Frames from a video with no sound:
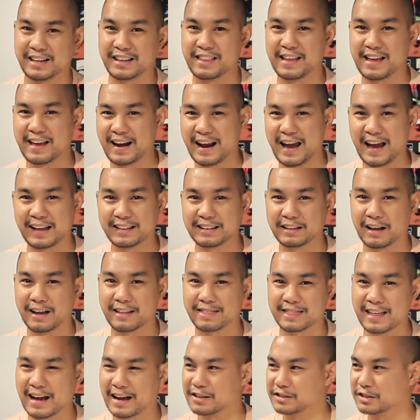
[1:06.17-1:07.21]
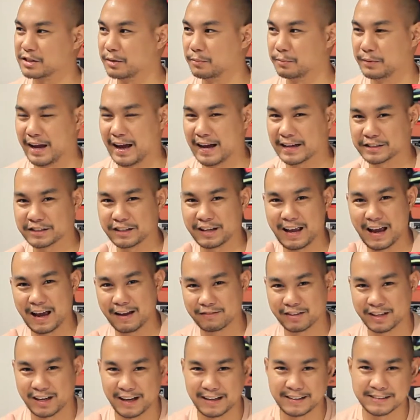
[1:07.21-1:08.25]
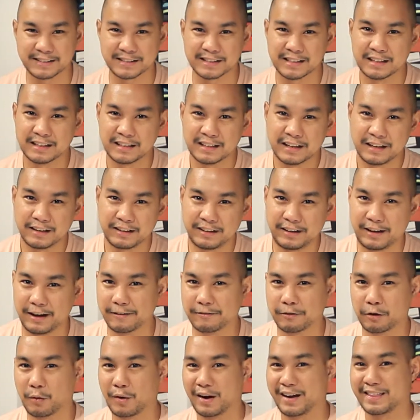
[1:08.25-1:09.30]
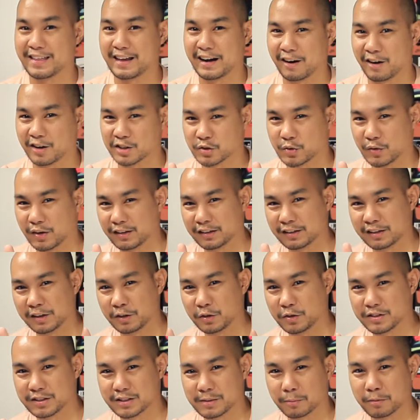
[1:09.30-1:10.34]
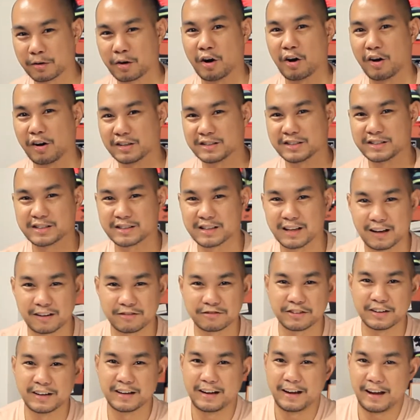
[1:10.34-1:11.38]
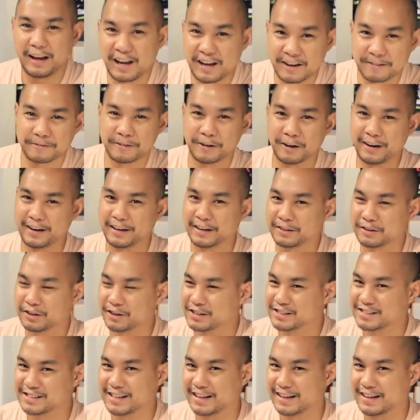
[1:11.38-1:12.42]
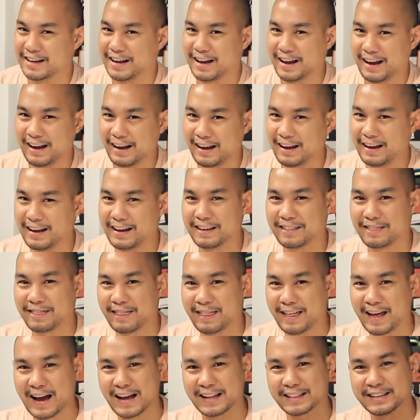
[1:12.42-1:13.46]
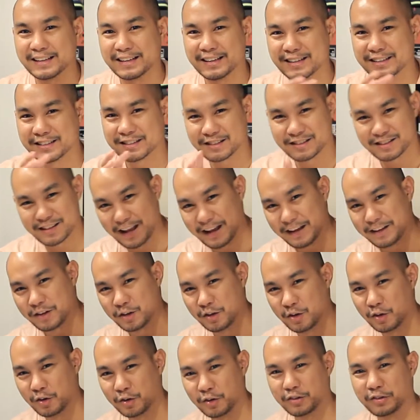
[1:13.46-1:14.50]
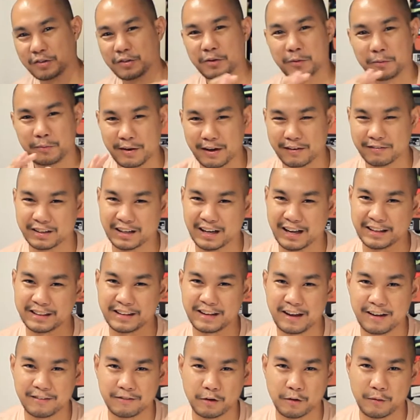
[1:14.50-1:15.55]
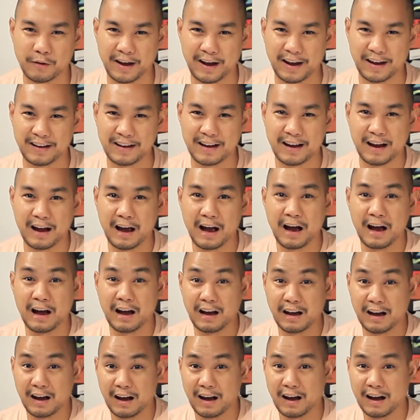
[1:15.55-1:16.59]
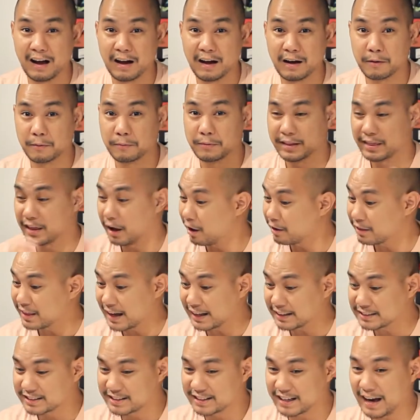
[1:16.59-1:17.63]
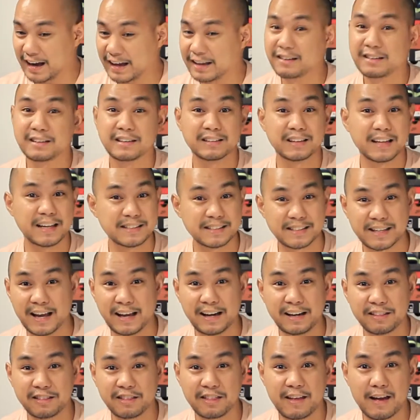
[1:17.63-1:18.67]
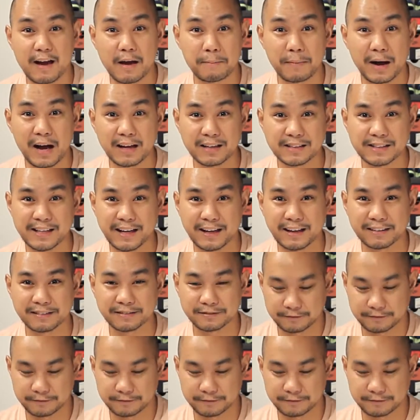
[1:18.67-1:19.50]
And then at 1,000, we actually have a nice giveaway that also includes some cause stuff. If you're interested in that, stay tuned. We have a lot to give away. With all that said, let's get into the unboxing.